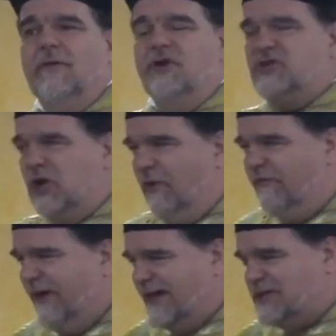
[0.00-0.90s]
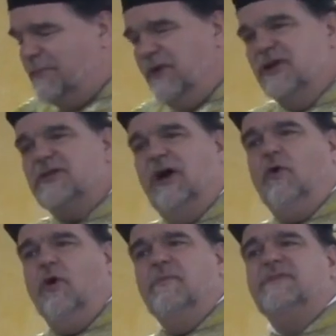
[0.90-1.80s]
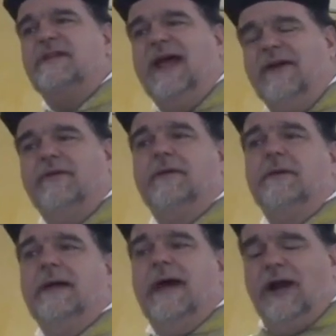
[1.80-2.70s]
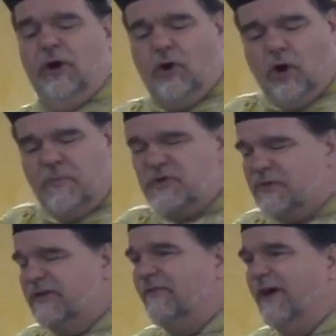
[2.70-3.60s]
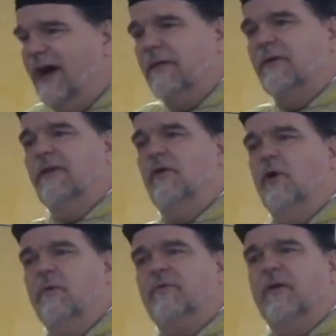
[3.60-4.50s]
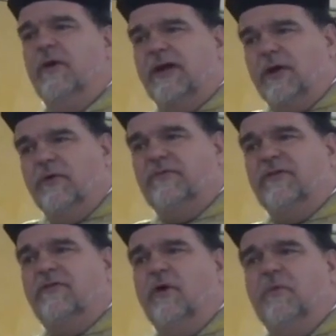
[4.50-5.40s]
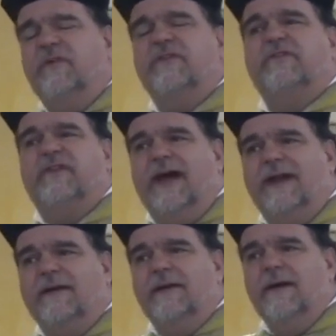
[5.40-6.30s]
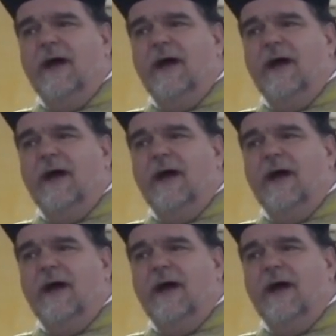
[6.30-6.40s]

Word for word: We should go faster because our home is in heaven. And our home is with the Father, and our home is with the Holy Ghost, and our home is with the Son.